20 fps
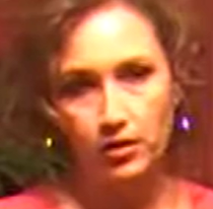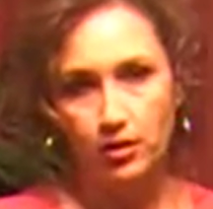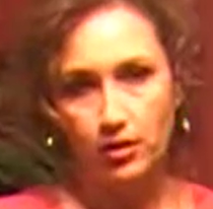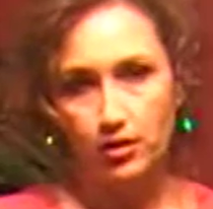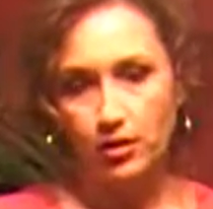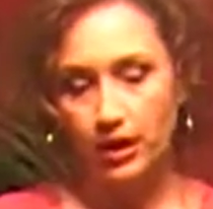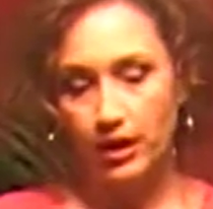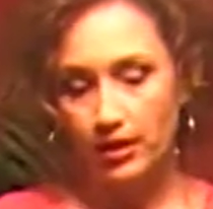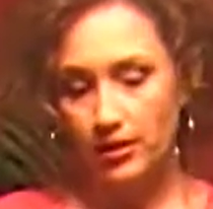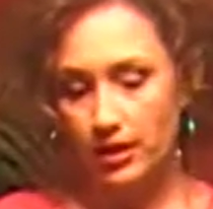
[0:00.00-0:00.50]

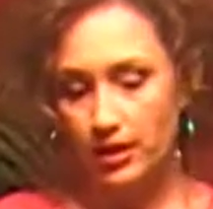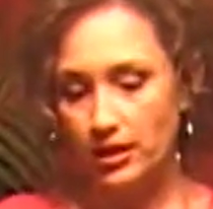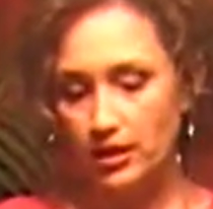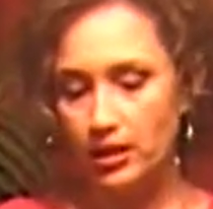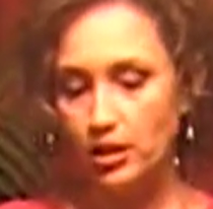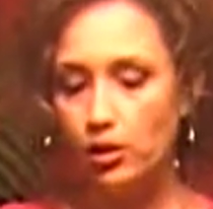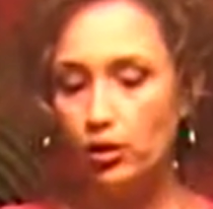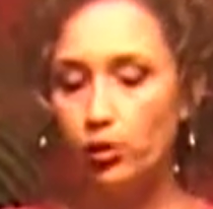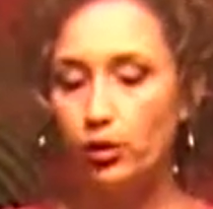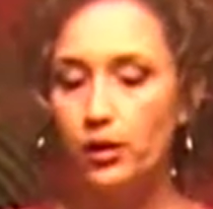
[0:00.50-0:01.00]
Okay, this
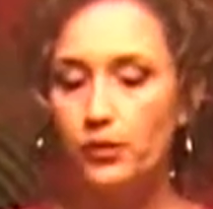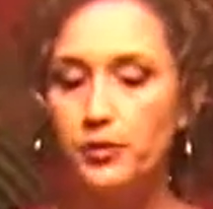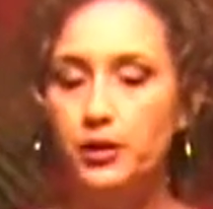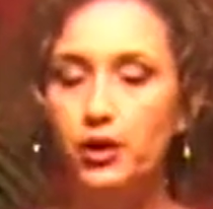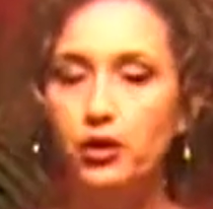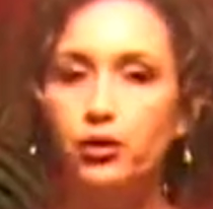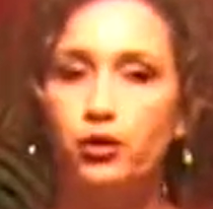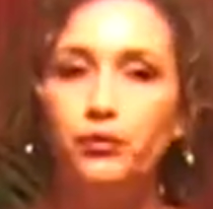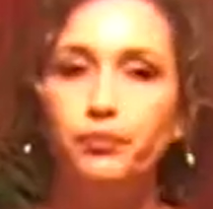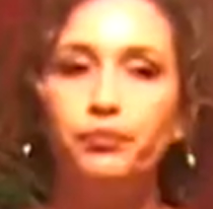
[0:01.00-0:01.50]
is
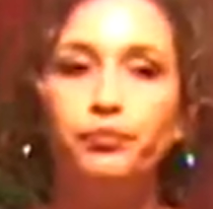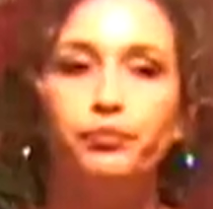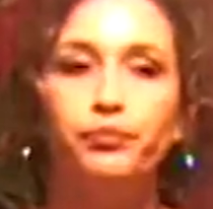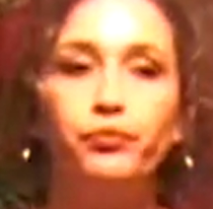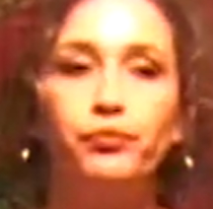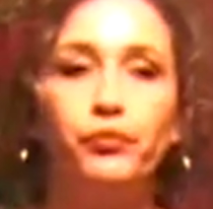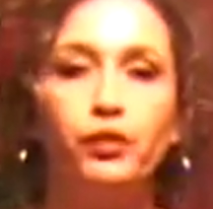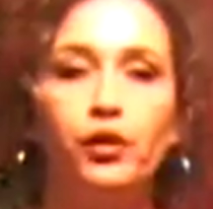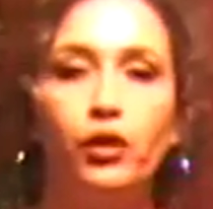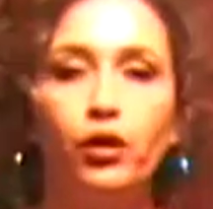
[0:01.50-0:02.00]
creamsicle.
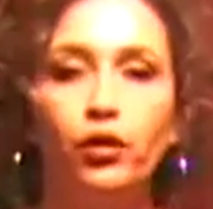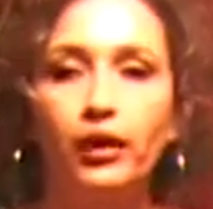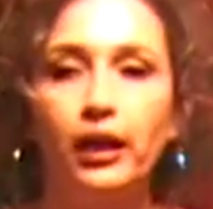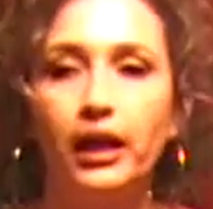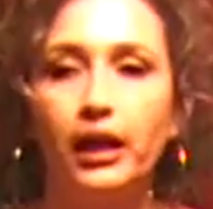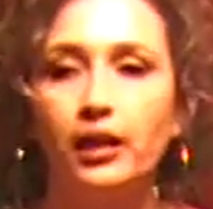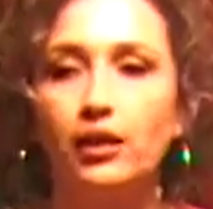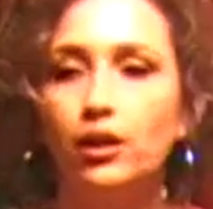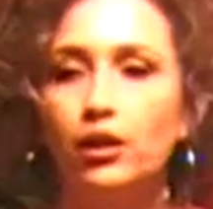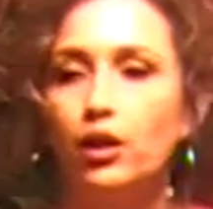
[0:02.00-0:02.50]

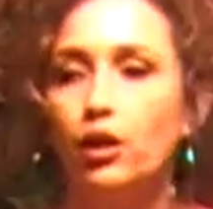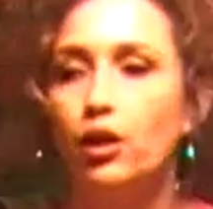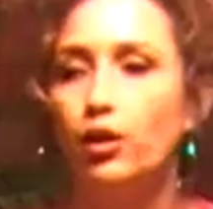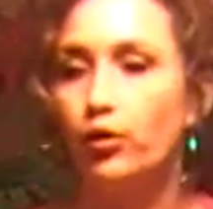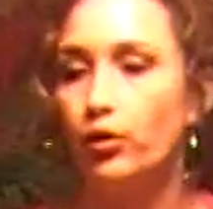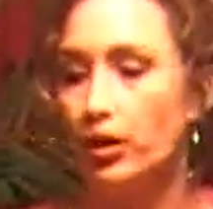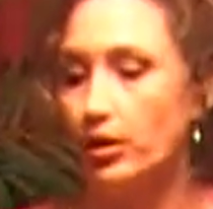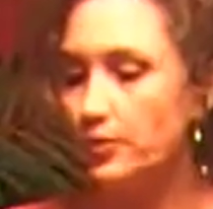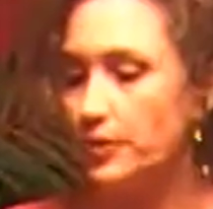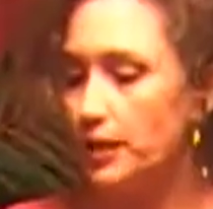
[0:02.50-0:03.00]
Okay,
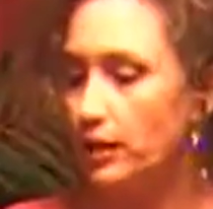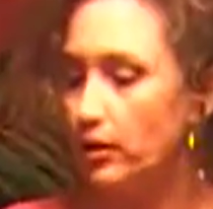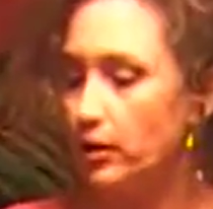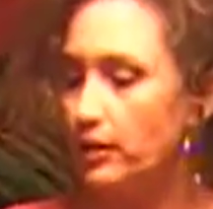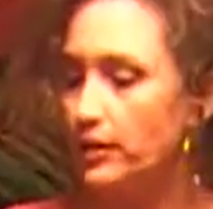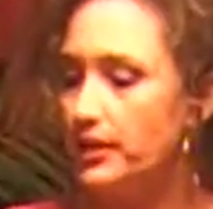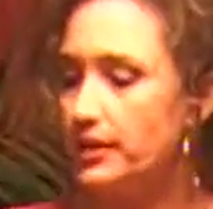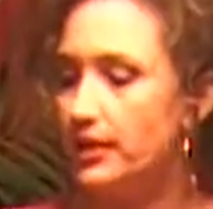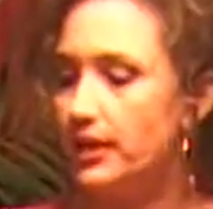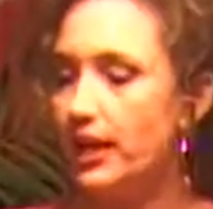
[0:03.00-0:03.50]
creamsicle
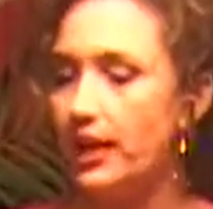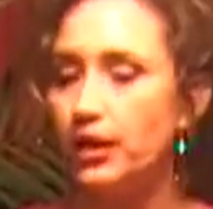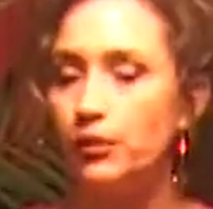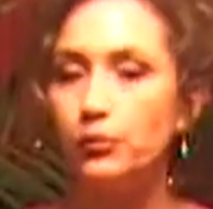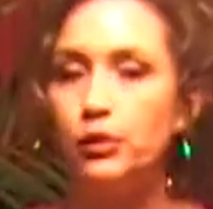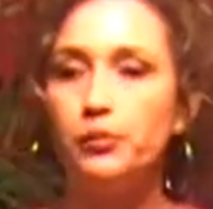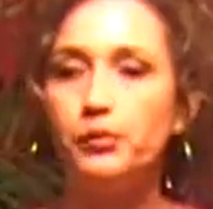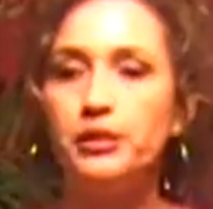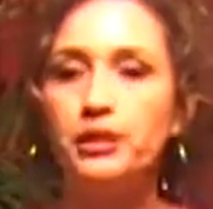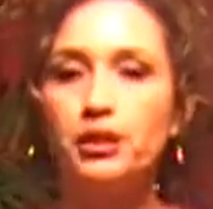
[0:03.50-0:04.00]
is an
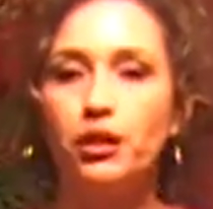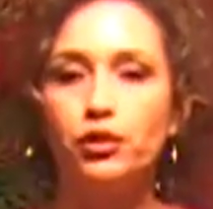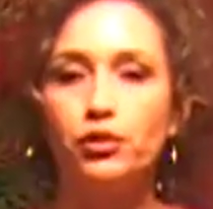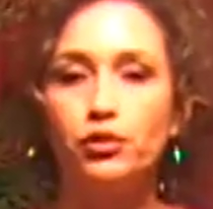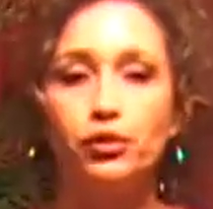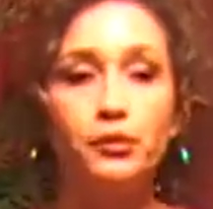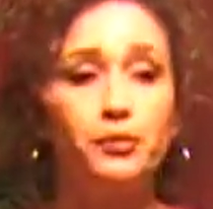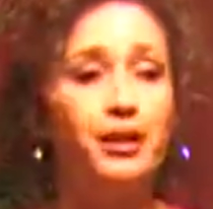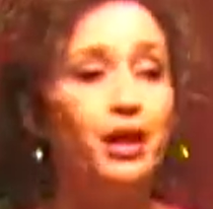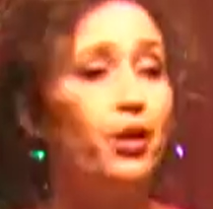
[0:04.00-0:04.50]
edible massage
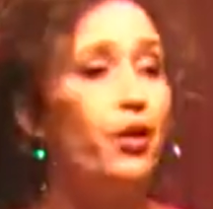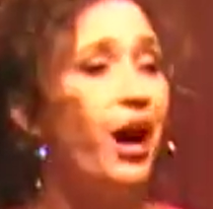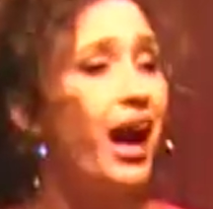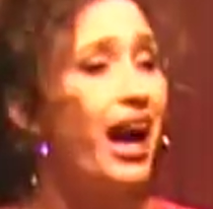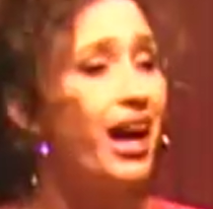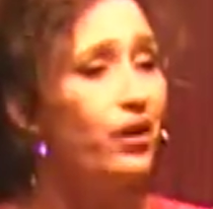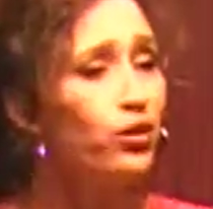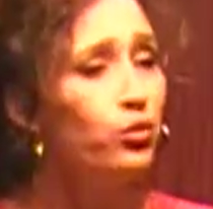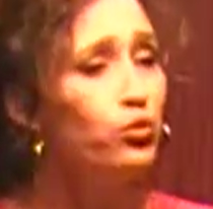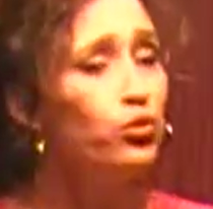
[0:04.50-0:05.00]
cream. Now,
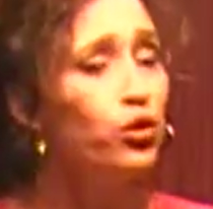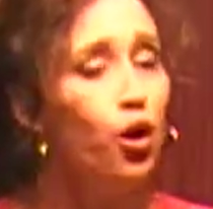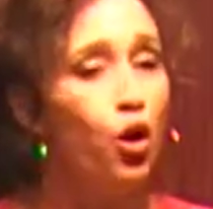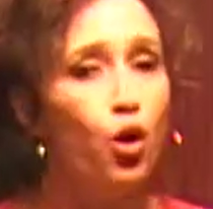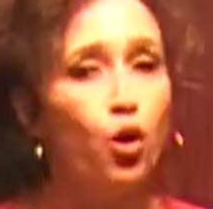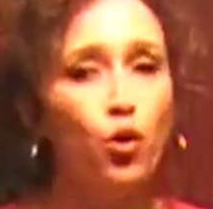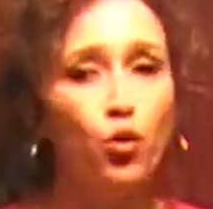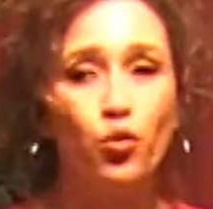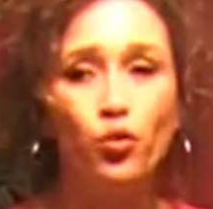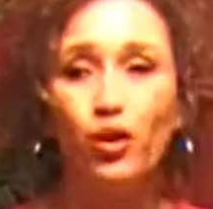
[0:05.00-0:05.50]
I don't
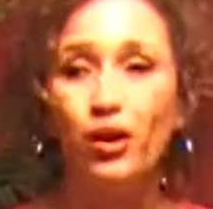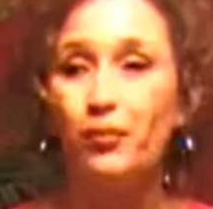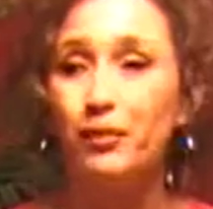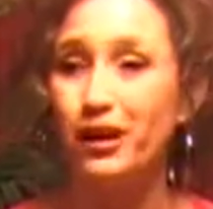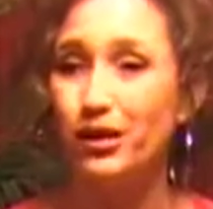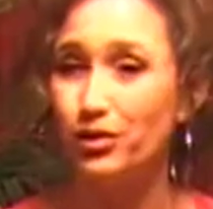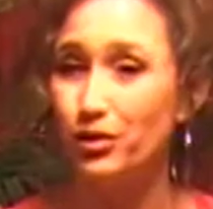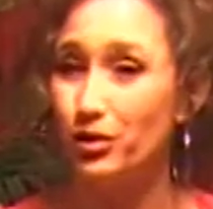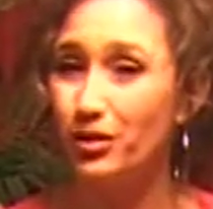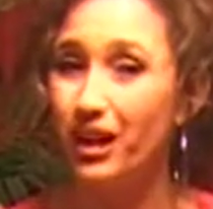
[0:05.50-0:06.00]
know
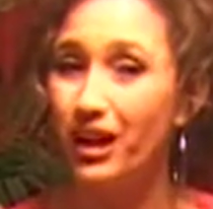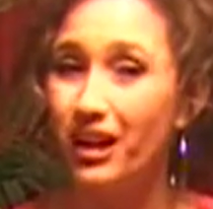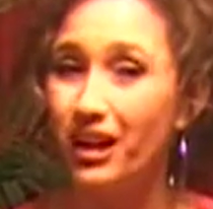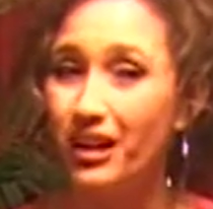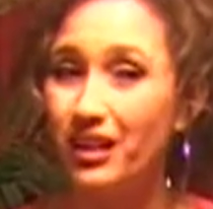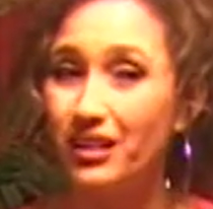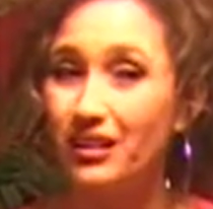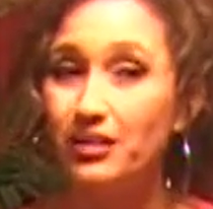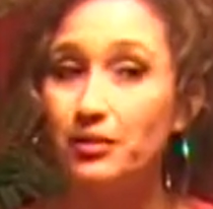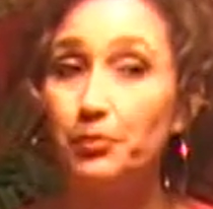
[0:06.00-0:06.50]
about you
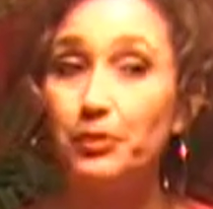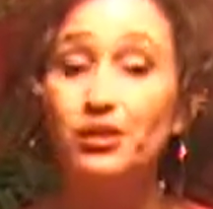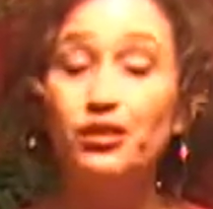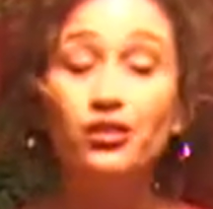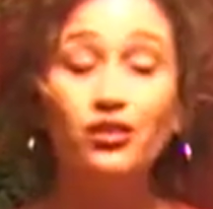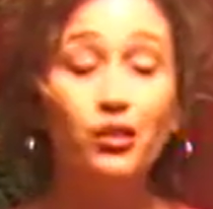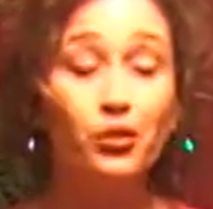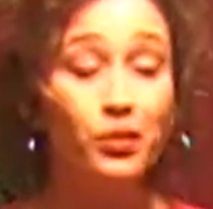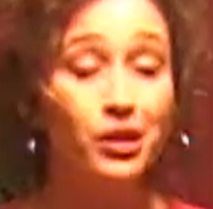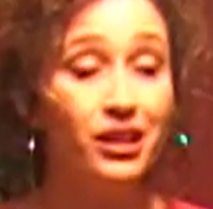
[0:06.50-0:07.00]
guys, but you
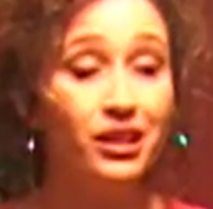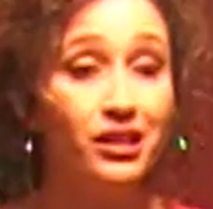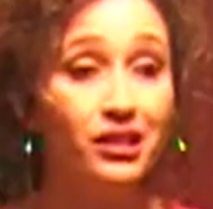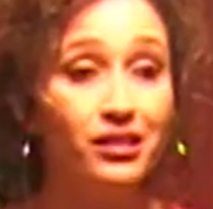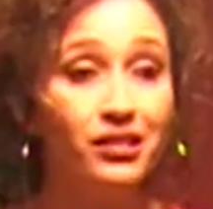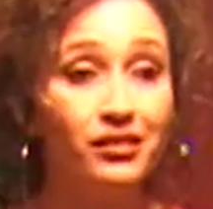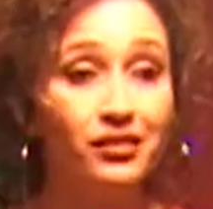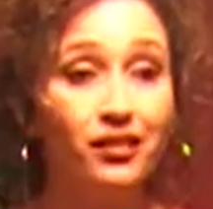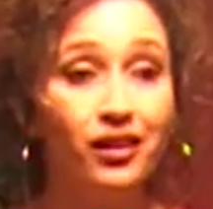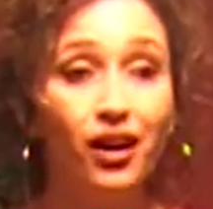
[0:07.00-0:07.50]
know
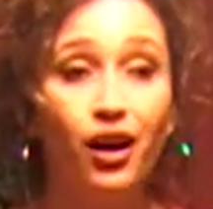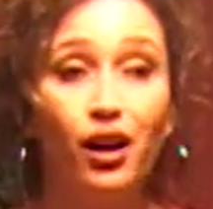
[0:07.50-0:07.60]
what?